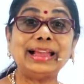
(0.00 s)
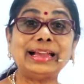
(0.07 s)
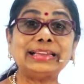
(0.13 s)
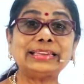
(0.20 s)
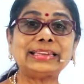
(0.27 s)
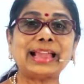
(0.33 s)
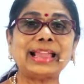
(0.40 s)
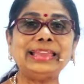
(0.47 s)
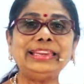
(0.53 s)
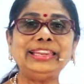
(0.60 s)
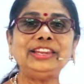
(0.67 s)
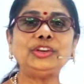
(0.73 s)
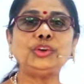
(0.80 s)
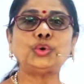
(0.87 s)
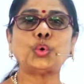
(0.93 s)
A
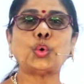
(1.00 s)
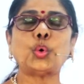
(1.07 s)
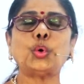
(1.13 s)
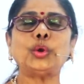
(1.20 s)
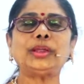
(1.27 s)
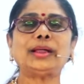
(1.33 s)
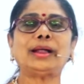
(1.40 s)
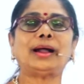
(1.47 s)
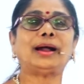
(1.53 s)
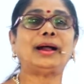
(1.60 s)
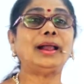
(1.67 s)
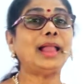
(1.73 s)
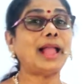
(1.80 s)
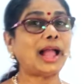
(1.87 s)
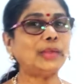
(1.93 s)
tiny toy car.
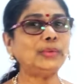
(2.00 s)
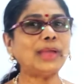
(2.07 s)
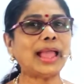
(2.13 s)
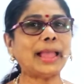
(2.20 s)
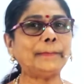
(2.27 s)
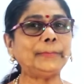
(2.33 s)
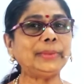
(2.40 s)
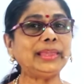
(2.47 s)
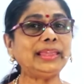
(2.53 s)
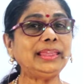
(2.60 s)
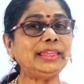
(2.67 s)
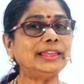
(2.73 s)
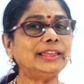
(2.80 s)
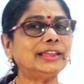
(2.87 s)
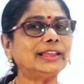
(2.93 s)
Are you
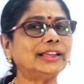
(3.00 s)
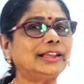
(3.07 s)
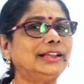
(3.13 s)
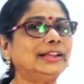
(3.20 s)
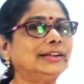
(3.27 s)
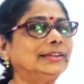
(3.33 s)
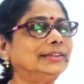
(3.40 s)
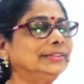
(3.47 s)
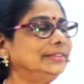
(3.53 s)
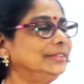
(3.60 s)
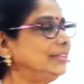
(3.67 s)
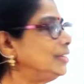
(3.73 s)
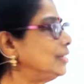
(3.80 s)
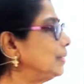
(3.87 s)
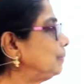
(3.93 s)
happy?
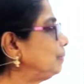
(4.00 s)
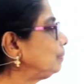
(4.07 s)
Good.